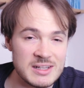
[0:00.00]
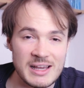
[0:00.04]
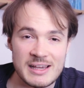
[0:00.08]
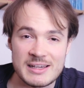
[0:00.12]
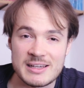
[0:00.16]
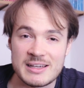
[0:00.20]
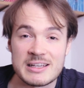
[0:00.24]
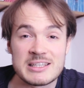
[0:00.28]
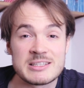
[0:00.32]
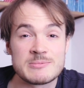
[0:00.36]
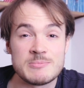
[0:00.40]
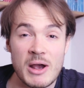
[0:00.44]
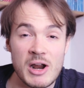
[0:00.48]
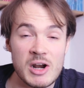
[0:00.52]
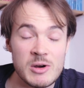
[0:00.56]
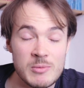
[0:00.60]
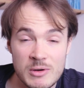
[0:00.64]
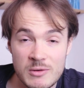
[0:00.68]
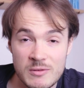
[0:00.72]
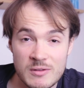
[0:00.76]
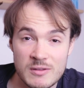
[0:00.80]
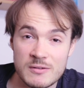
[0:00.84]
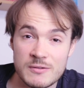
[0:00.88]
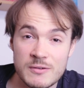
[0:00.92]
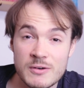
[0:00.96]
like
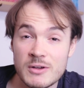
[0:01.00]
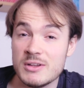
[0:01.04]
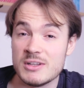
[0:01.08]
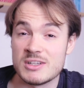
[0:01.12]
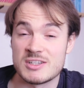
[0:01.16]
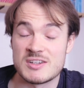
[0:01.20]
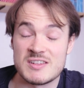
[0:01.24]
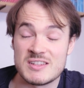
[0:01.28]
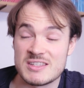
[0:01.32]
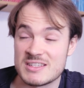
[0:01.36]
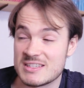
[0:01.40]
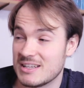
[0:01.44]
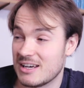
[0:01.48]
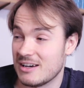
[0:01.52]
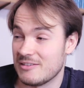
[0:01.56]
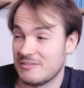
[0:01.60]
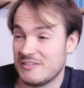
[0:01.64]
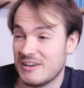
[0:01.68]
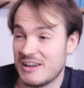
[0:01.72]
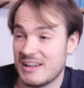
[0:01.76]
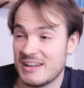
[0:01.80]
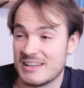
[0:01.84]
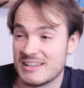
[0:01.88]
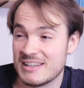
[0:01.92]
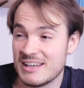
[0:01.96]
experiment with the footage and
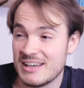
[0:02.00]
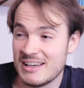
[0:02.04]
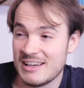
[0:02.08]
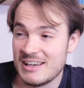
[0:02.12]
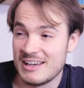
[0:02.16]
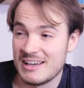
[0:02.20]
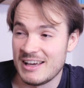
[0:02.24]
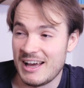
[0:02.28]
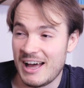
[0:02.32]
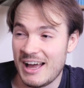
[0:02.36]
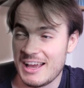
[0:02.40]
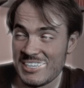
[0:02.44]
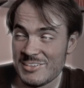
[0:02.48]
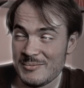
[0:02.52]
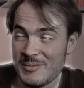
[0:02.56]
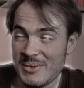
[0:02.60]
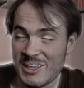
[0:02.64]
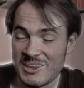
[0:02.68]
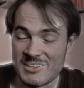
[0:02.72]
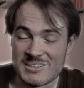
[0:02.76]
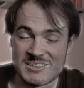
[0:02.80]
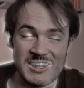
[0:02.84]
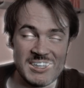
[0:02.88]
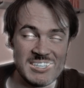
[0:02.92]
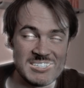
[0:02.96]
stuff, and I can
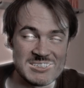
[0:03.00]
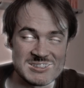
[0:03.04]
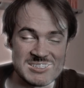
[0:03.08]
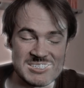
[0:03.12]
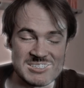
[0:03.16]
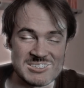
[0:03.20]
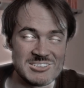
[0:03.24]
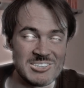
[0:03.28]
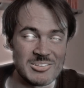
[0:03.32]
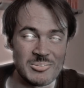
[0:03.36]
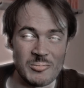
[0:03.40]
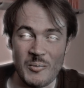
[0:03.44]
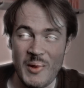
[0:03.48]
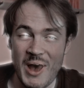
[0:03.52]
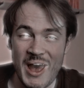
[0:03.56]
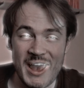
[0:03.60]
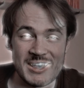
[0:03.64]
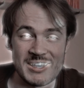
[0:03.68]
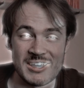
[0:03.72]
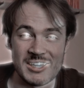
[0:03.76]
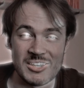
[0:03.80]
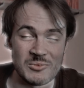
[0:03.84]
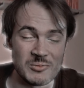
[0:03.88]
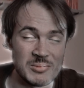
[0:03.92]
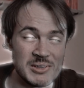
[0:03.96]
make things just look
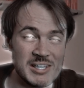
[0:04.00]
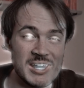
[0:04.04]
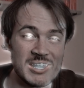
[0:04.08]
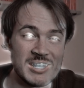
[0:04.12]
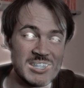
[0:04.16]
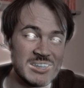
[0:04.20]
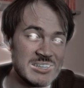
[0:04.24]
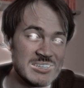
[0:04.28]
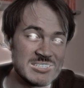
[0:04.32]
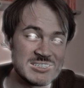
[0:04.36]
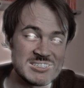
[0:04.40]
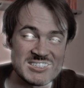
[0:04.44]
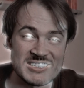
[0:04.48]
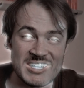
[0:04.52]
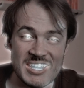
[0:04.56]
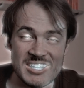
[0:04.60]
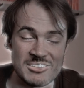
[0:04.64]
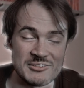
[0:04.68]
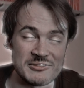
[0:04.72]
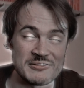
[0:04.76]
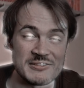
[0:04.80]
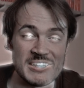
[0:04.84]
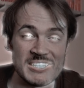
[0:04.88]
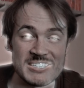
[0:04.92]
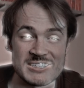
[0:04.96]
wacky and weird, and it just
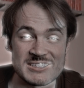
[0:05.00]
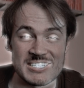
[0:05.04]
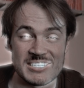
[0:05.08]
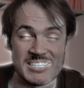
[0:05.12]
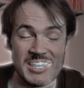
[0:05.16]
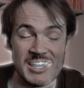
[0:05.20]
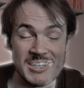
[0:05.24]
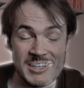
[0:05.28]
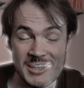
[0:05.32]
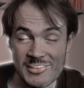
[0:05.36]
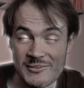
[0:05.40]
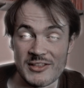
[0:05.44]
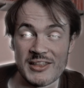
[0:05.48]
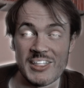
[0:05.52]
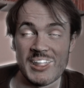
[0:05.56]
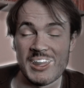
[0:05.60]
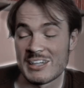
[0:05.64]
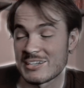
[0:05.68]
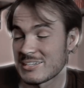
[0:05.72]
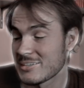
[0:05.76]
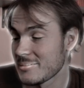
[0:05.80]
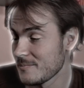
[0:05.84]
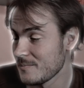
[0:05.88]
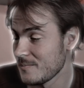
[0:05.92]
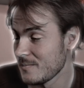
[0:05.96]
kind of fits, and I love
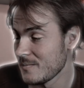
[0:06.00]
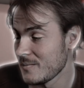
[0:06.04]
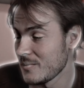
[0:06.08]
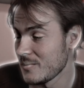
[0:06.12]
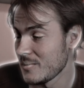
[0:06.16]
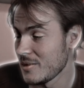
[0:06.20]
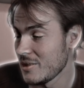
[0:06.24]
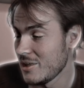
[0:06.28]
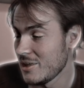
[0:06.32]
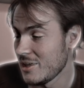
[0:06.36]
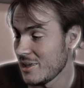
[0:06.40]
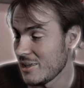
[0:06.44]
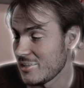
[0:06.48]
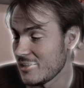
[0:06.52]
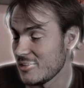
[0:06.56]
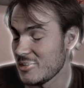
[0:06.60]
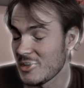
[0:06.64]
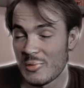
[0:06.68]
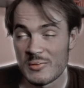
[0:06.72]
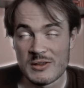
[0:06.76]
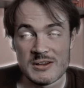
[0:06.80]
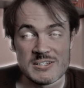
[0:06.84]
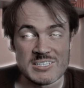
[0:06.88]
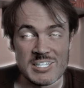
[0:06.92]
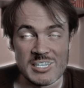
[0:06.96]
that. You
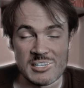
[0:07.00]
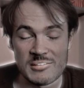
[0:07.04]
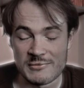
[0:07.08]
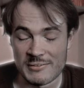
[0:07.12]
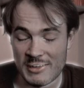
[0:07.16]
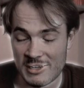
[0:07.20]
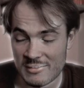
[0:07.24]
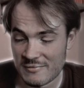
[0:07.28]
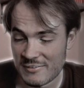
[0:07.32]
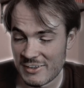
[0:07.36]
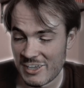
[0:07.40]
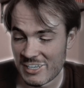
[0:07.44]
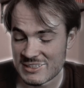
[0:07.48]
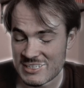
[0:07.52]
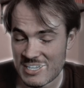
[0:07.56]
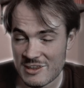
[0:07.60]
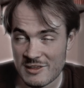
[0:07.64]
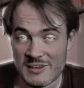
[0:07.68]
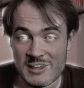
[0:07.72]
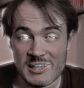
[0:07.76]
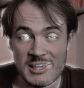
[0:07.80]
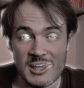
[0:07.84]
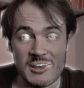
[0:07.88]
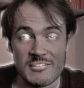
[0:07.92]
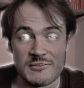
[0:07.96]
know, these kind of fun facts, I
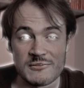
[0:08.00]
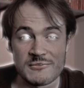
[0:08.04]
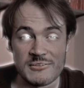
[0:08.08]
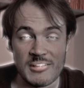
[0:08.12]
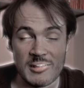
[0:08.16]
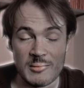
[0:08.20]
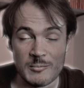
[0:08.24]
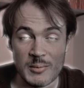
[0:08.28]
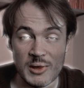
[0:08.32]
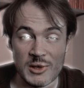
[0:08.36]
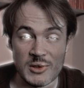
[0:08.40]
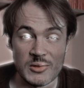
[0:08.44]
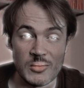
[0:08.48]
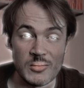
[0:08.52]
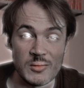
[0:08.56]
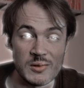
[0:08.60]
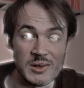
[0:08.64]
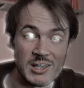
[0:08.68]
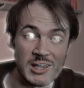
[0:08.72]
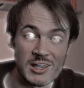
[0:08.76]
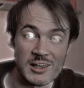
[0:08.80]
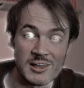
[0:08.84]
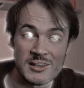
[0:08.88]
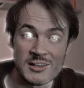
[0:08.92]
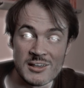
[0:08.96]
think I've found my
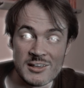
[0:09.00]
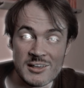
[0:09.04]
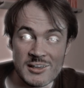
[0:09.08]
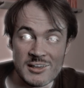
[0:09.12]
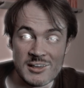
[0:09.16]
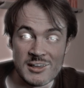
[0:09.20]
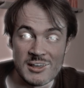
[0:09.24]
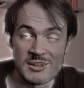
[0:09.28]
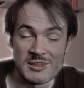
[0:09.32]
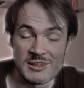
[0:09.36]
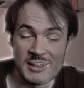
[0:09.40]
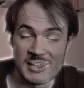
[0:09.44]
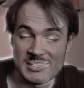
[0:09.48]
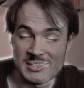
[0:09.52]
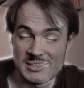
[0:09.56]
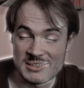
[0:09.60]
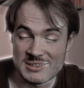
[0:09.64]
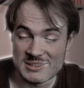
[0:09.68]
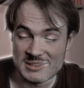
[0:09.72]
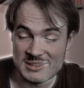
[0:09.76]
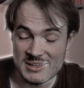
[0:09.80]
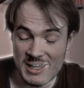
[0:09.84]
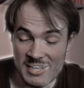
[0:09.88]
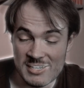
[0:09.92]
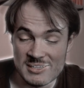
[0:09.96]
calling. That
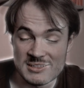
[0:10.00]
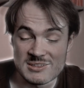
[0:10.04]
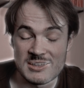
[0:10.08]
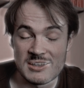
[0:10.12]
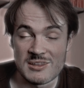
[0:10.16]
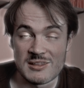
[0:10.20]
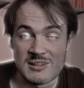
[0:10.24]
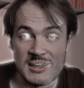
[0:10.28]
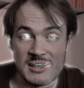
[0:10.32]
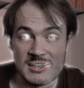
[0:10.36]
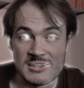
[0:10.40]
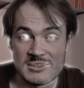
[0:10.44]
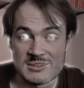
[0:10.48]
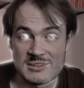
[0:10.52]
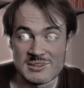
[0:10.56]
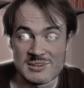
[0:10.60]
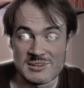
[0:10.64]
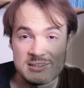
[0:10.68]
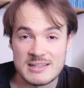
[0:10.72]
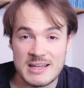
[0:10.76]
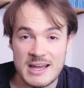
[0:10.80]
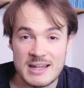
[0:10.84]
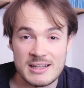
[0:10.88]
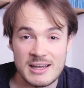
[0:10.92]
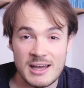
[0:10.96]
is the things
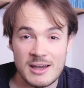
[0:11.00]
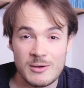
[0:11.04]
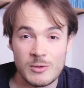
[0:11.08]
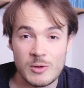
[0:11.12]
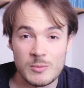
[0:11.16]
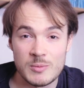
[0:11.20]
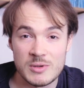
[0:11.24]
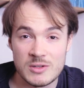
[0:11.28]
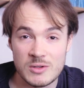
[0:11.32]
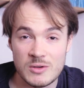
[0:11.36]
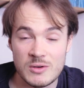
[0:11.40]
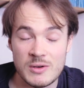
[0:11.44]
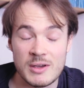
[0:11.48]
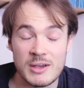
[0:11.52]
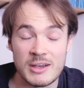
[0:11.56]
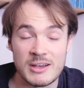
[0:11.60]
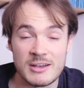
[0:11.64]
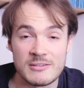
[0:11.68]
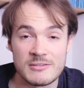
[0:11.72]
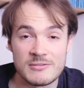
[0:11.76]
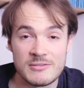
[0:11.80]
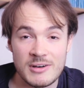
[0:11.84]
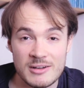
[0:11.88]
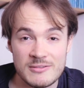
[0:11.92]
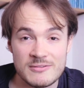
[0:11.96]
that I will be doing.
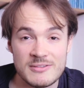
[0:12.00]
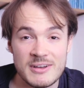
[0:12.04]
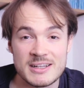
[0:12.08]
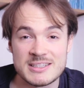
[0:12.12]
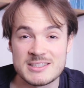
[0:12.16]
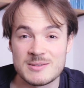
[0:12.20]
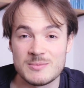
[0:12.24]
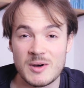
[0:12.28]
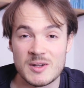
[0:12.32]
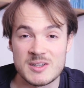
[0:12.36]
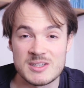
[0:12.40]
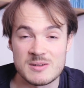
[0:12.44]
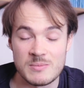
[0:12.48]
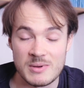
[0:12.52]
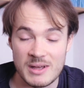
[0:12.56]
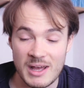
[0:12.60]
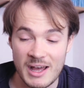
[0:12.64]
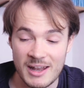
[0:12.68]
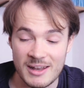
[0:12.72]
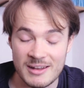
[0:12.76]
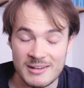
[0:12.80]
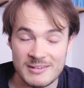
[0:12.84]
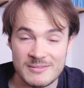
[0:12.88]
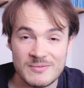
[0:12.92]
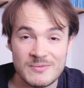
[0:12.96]
Fun facts about
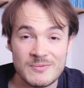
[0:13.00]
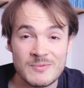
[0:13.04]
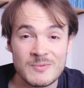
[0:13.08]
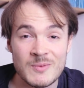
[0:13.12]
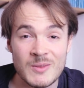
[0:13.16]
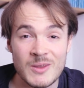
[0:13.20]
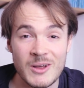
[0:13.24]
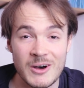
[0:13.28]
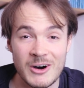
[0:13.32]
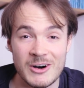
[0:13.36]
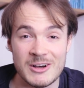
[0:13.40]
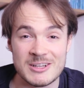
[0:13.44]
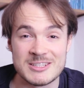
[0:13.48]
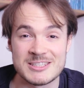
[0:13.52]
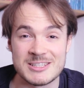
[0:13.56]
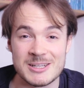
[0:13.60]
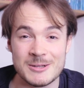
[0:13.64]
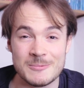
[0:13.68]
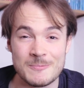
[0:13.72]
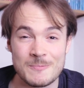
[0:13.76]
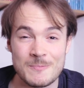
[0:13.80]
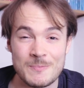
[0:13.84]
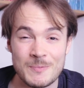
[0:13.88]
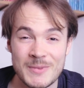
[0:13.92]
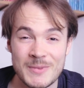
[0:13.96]
Japan. Awesome.